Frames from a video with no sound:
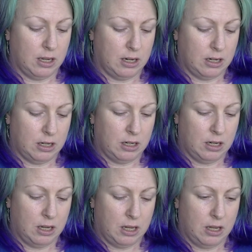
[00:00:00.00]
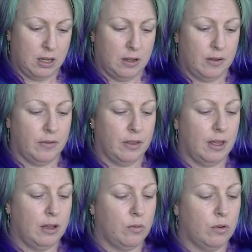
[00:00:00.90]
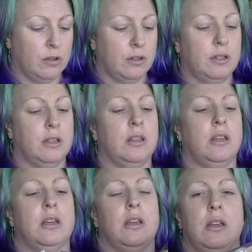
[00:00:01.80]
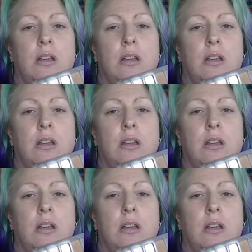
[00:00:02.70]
And that was the